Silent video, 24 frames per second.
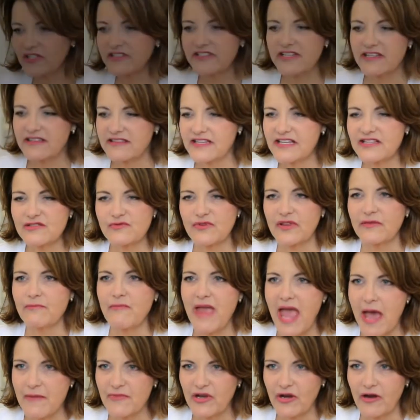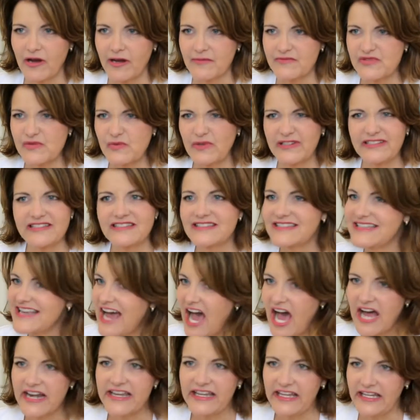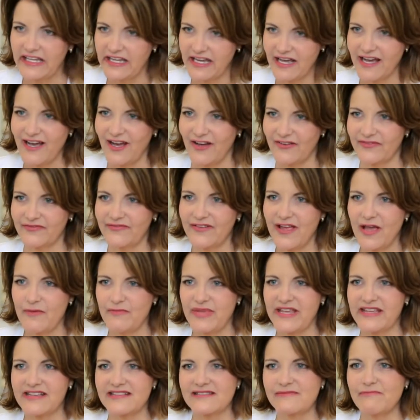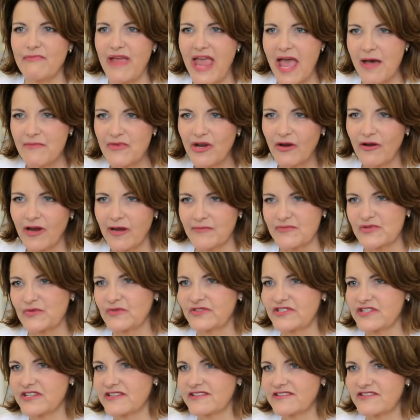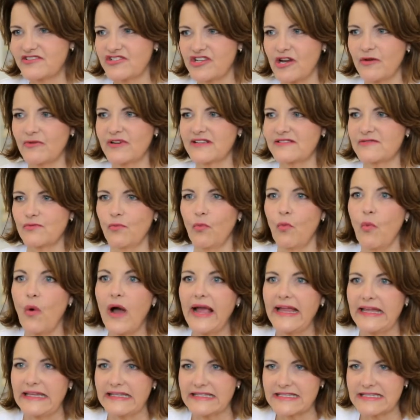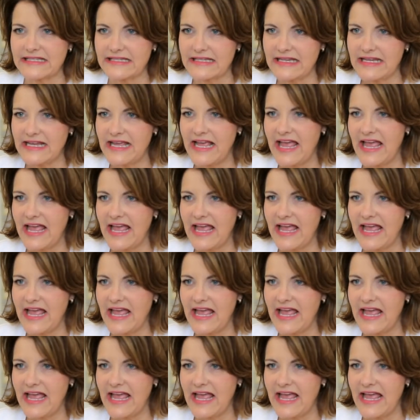looked at things with mammograms. Well, it's not enough, because mammograms will just show us white.